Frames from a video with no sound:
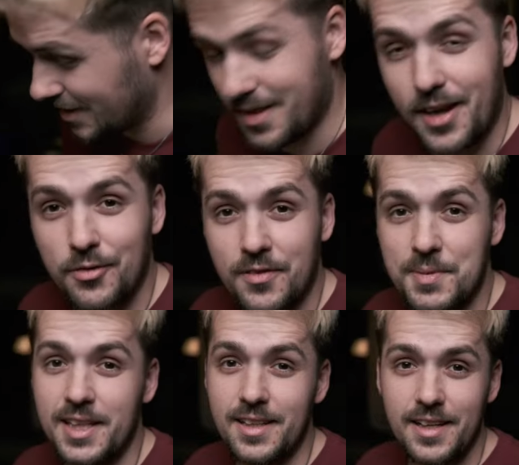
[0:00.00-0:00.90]
Thanks for
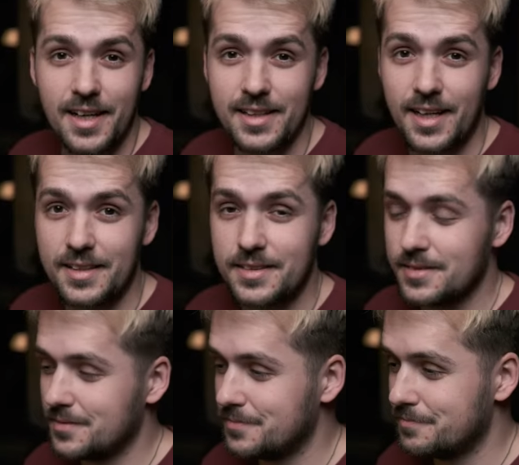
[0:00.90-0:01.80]
being there again.
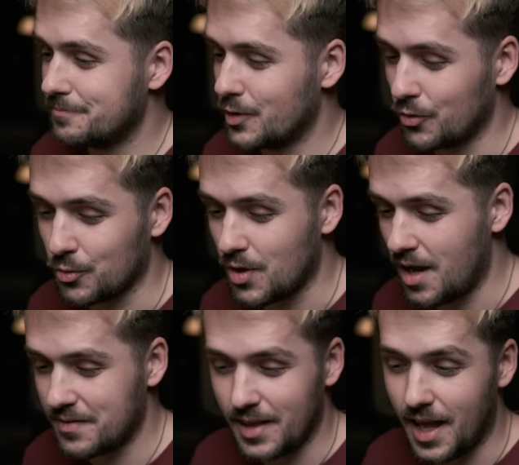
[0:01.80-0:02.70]

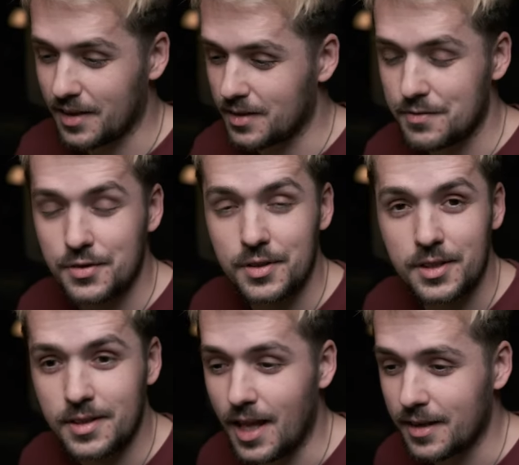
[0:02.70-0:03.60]
Subscribe, like if you
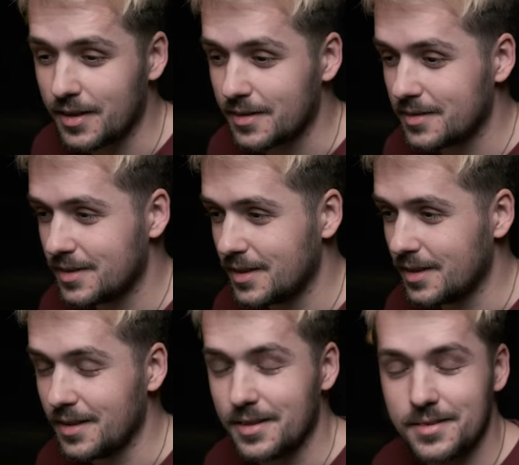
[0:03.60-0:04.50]
did like it,
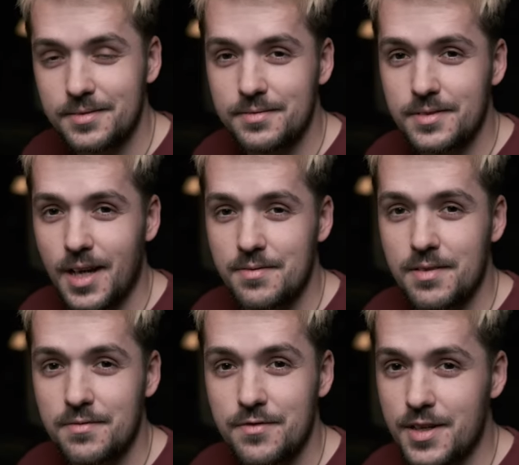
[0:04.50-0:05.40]
and have a
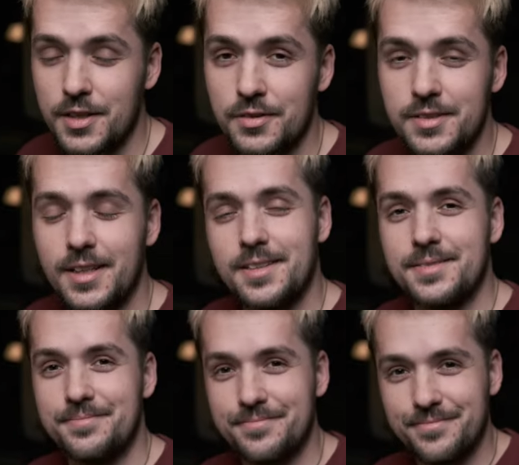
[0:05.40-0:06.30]
very good day.
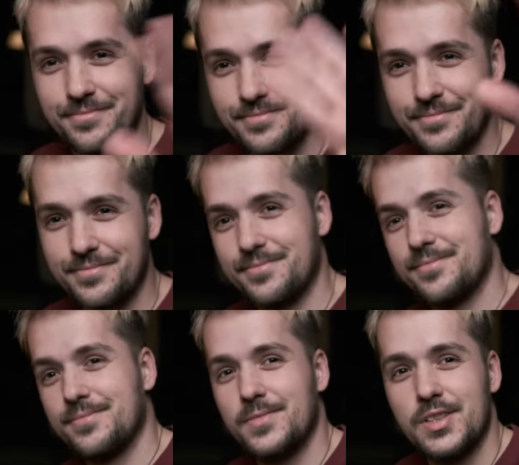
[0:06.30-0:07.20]

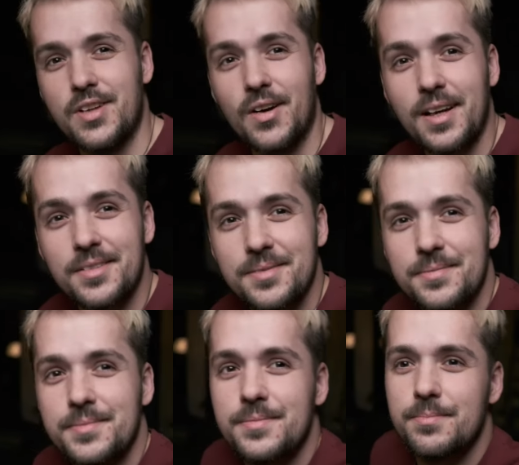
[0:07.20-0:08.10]
Ciao, guys.
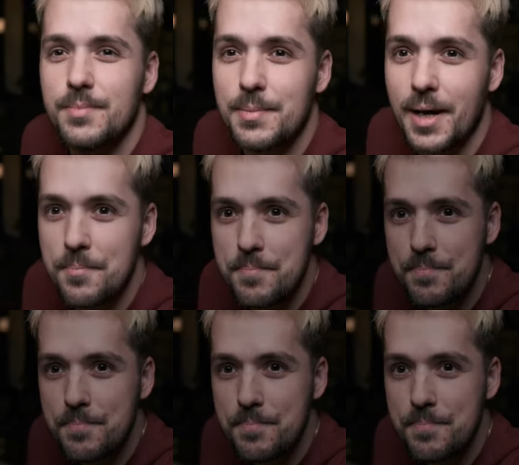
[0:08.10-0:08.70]
Bye bye.